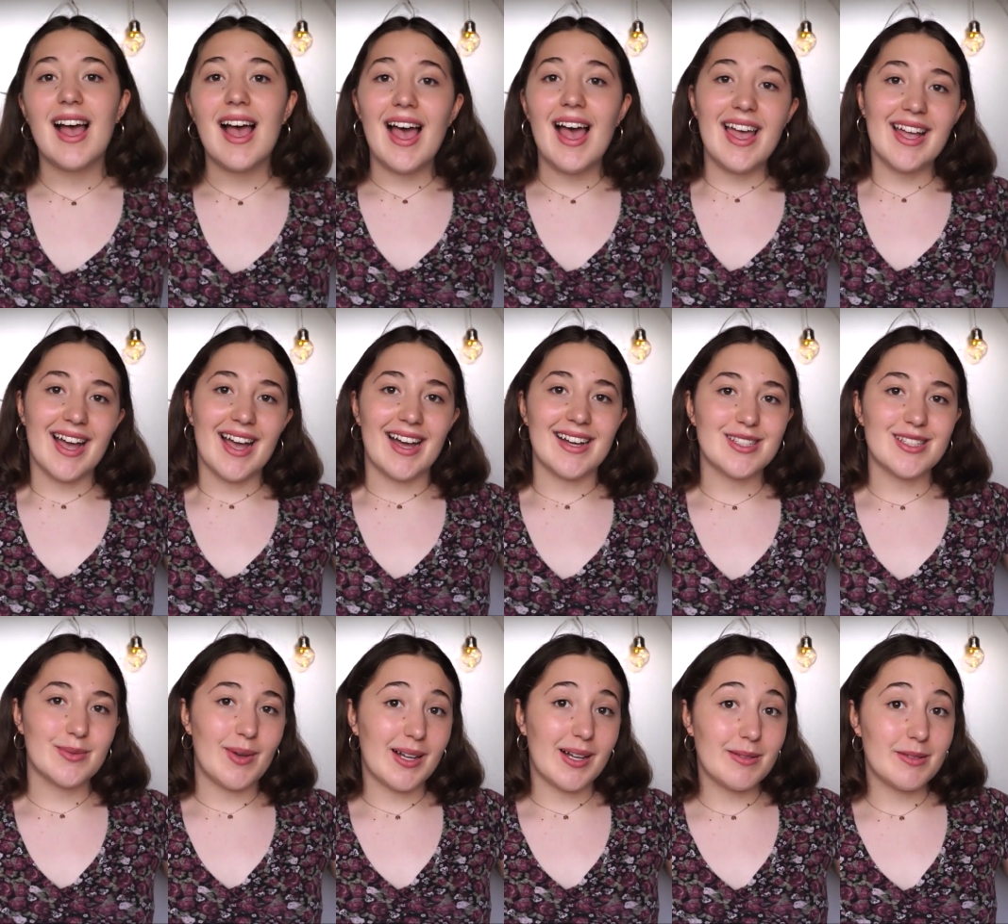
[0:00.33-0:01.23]
Hey
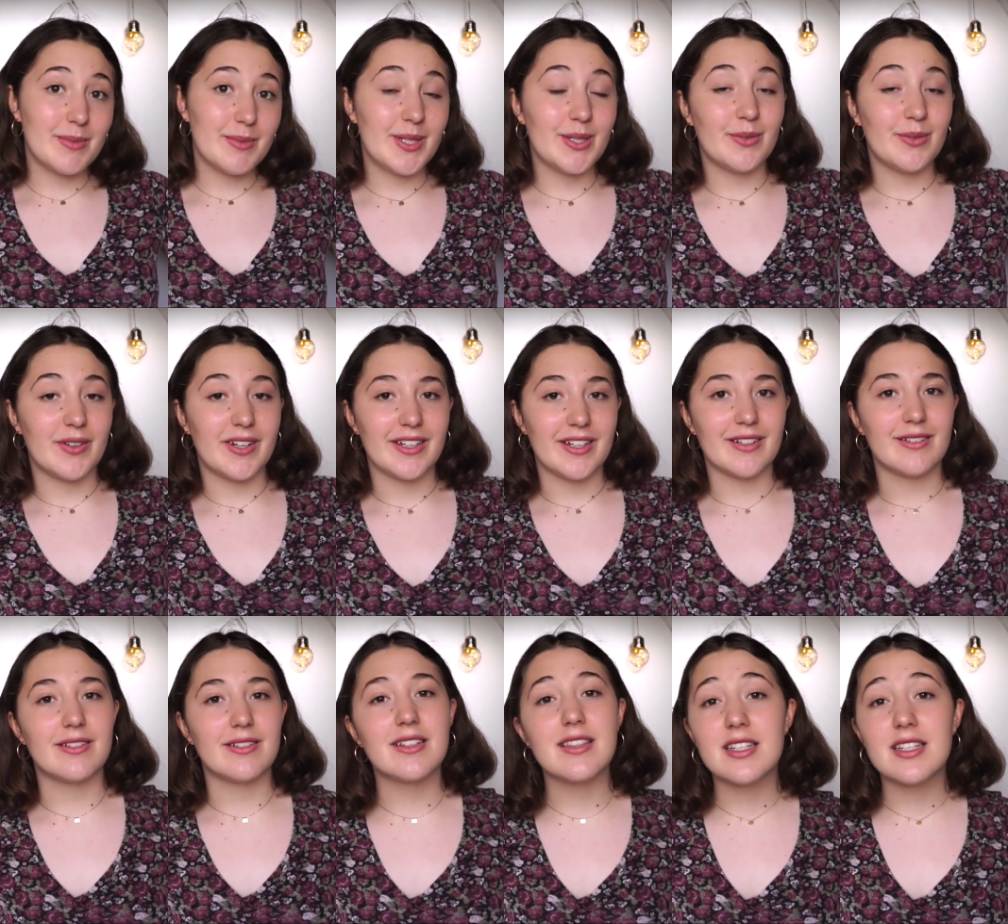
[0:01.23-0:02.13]
guys, welcome to my new
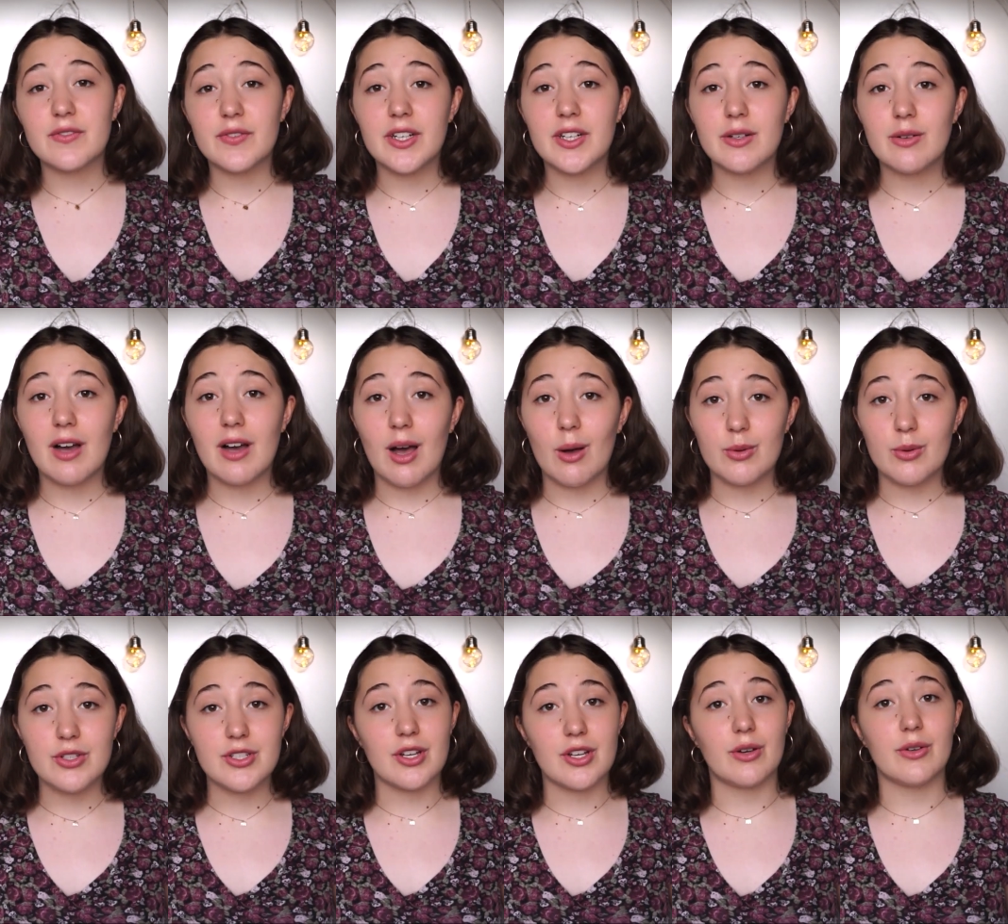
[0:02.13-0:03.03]
video. In this video I
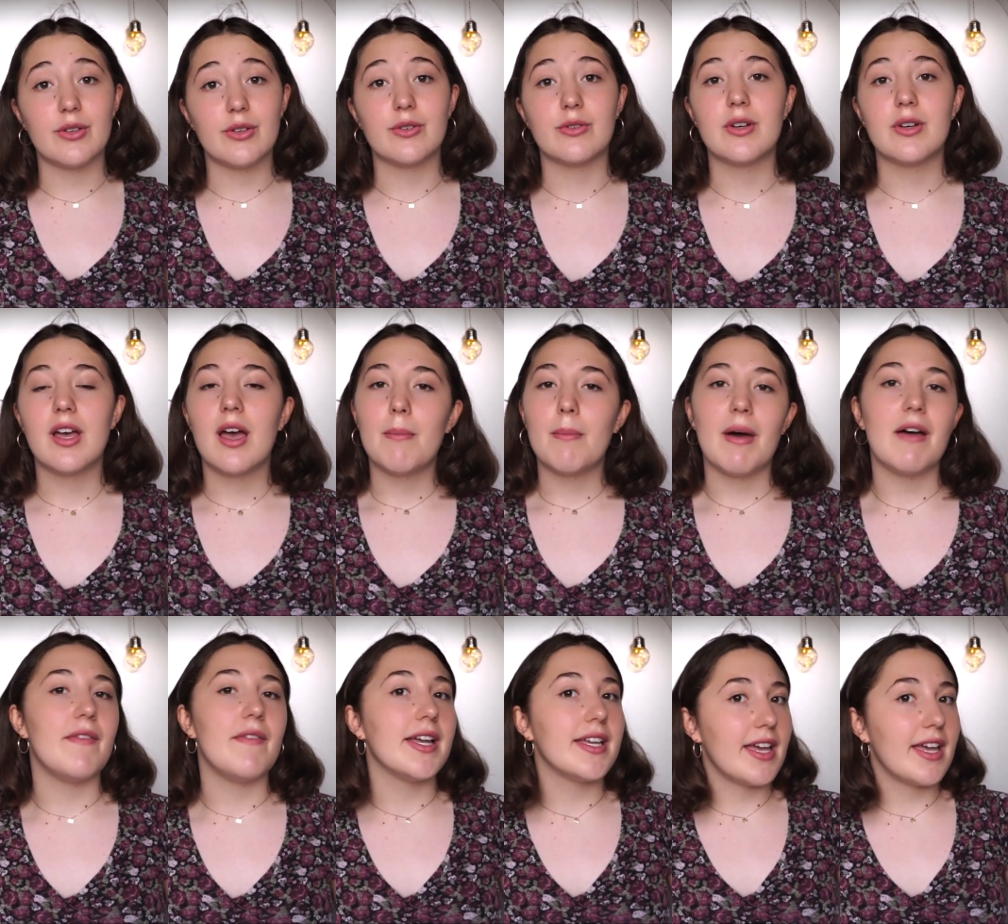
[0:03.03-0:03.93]
will show you
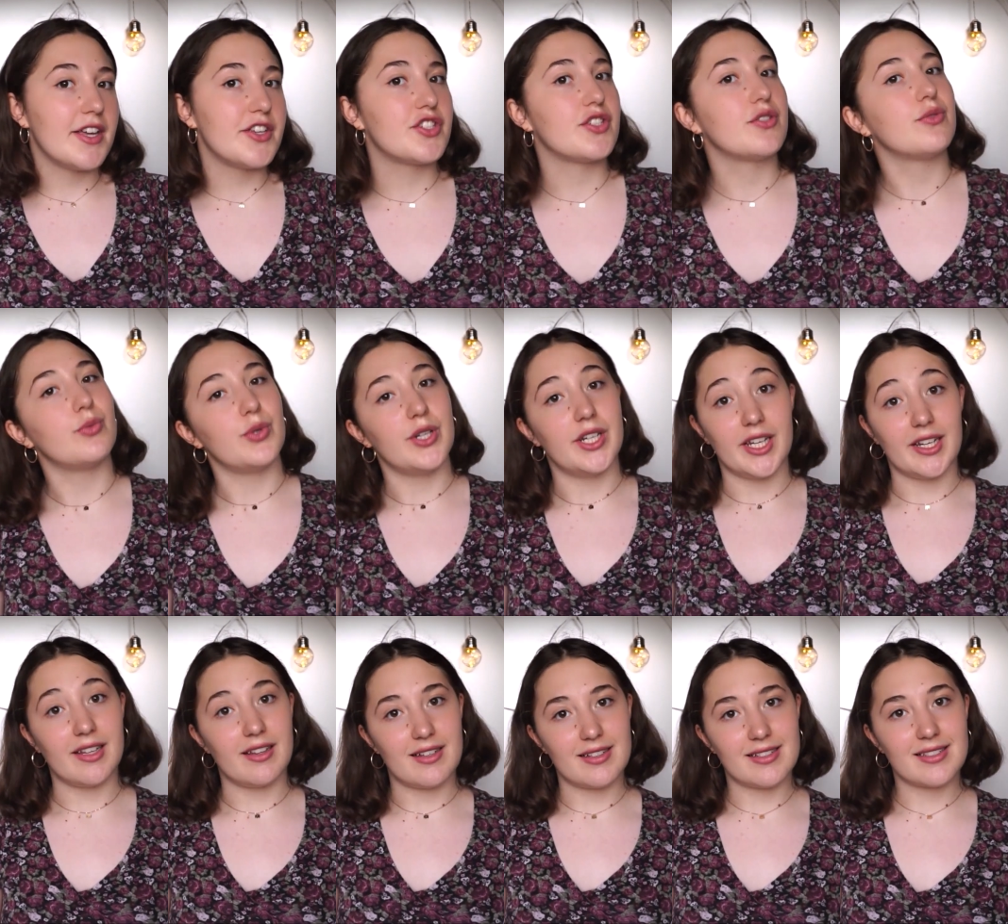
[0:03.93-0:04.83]
my vacation
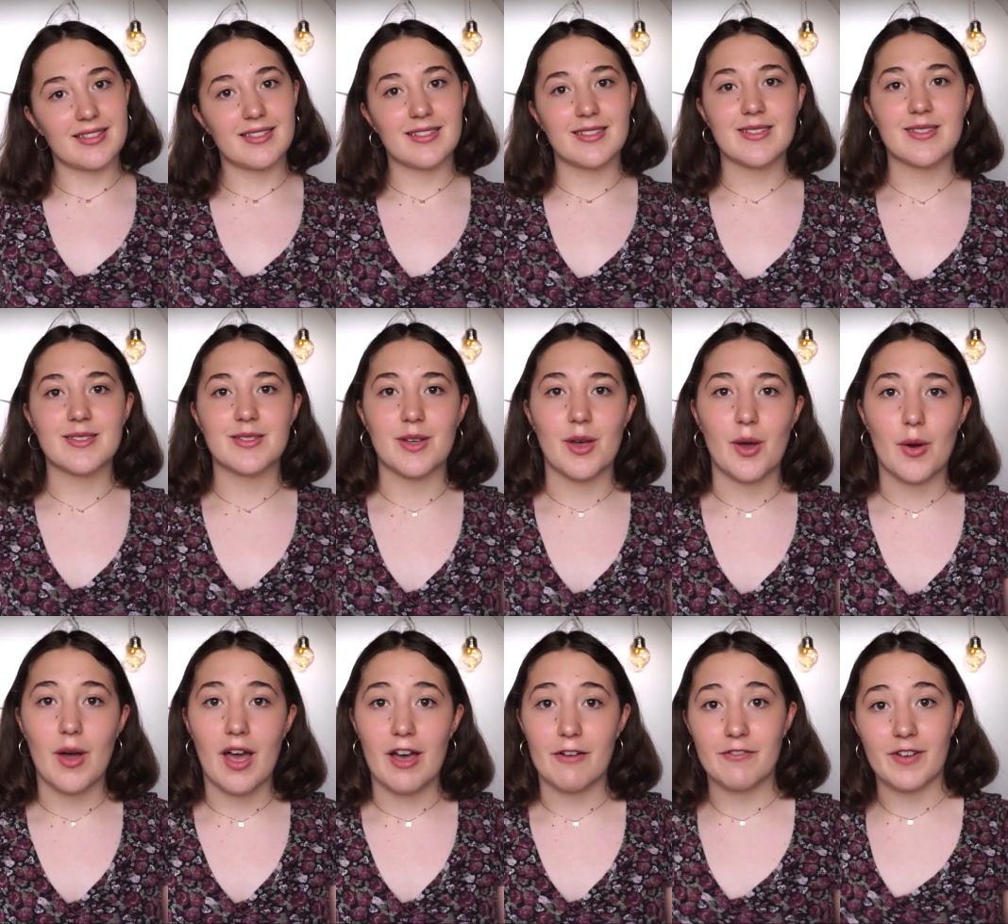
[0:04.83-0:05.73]
reading list,
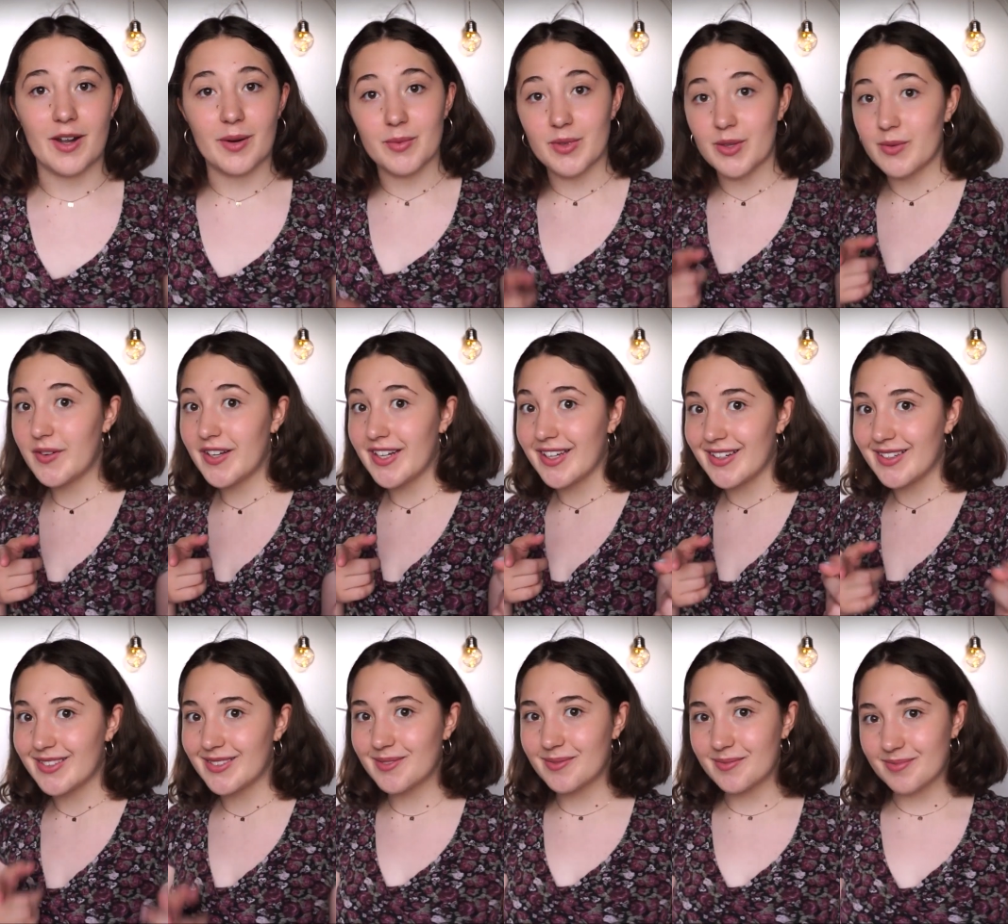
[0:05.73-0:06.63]
so have fun with the
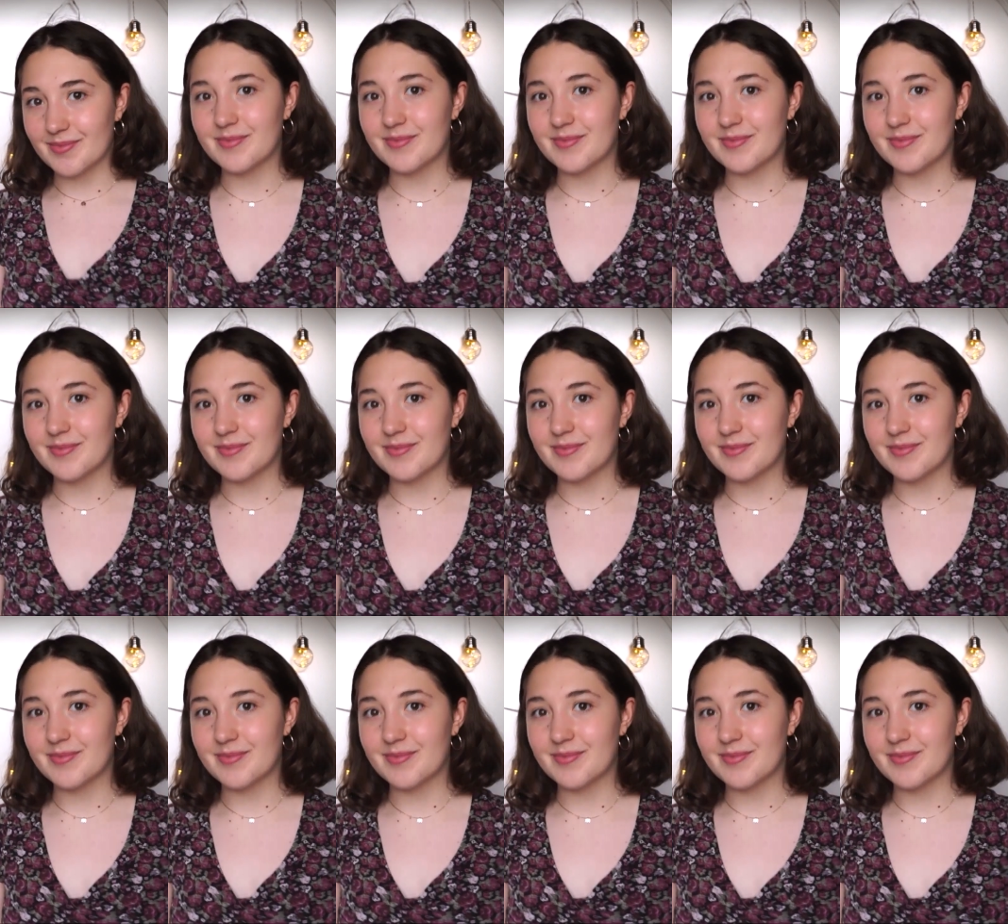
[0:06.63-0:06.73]
video.